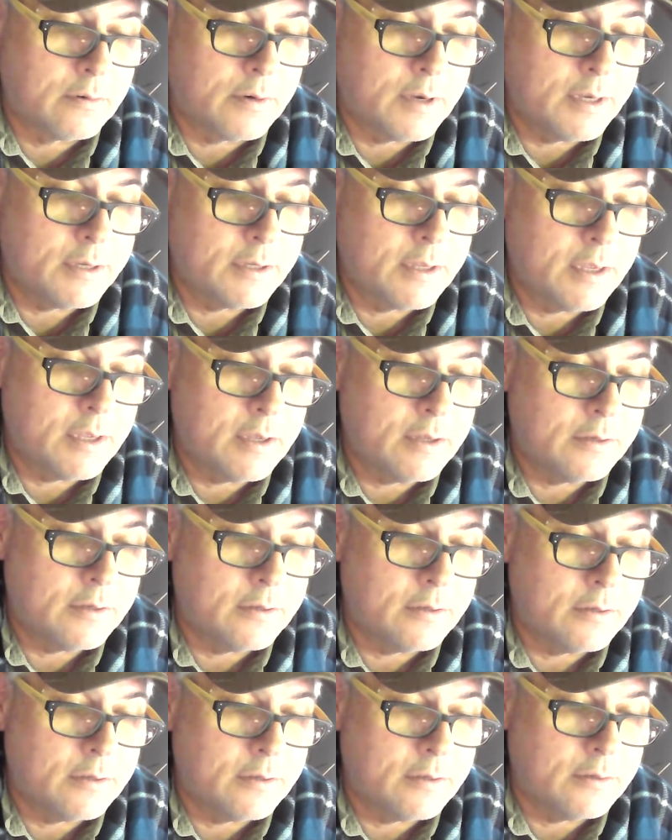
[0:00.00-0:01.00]
Grand
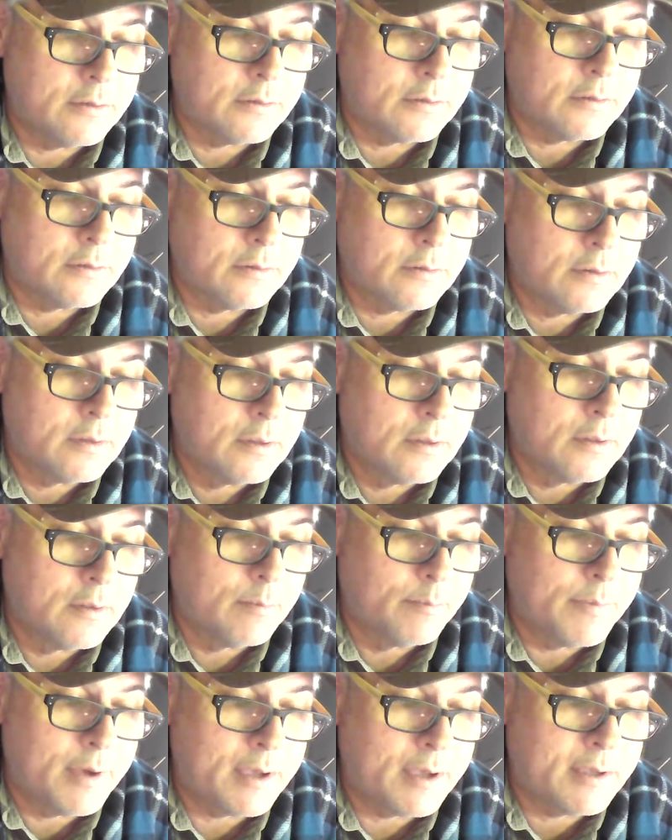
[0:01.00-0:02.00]
Canyon
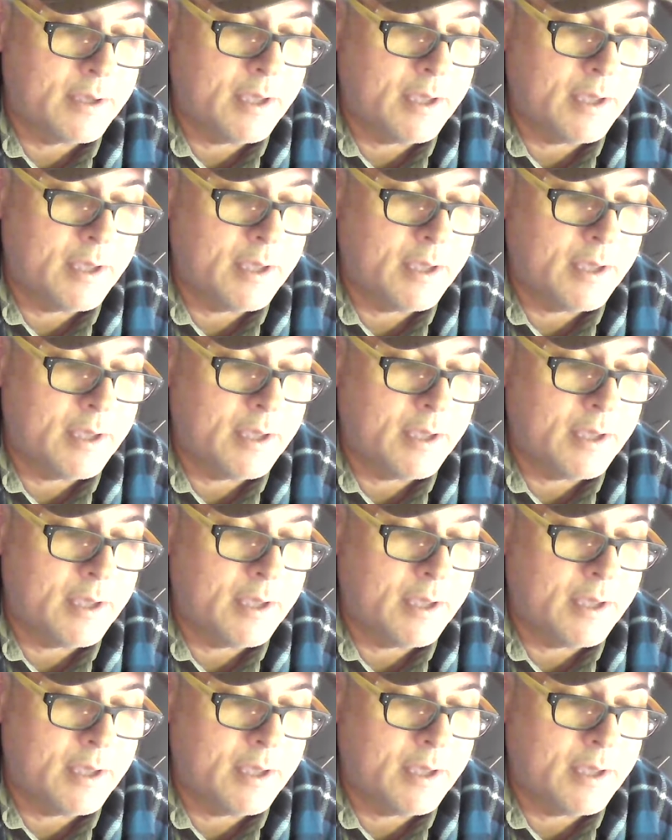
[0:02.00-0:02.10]
by